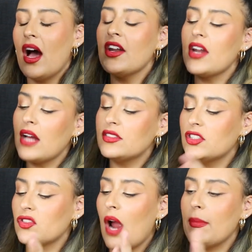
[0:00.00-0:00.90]
I don't know how to
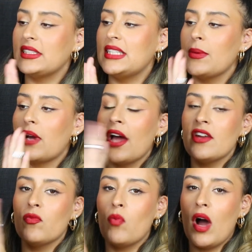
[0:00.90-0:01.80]
describe it. So they were kind
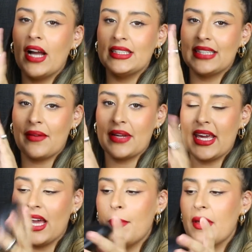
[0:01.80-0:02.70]
of wide down
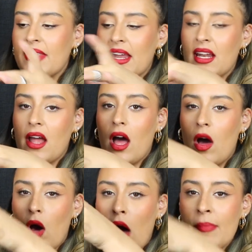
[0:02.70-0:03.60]
here, but then
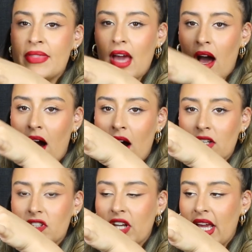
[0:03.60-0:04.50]
up the
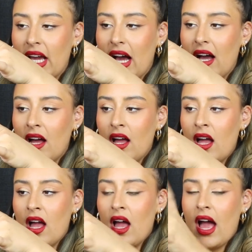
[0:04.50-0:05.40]
arch here,
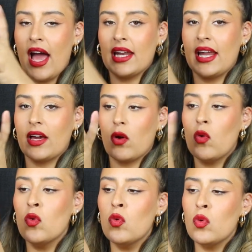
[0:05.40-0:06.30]
and like
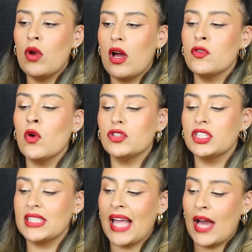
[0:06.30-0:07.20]
all, not
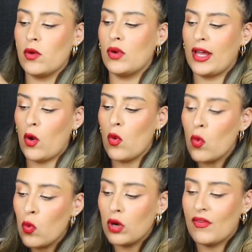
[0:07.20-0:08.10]
just the ankle, like
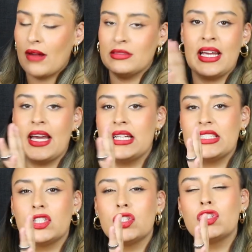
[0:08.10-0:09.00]
all around here,
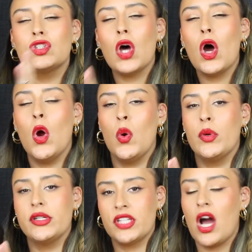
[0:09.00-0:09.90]

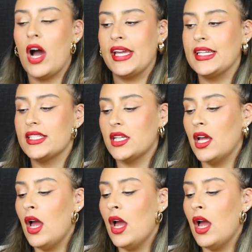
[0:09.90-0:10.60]
so tight.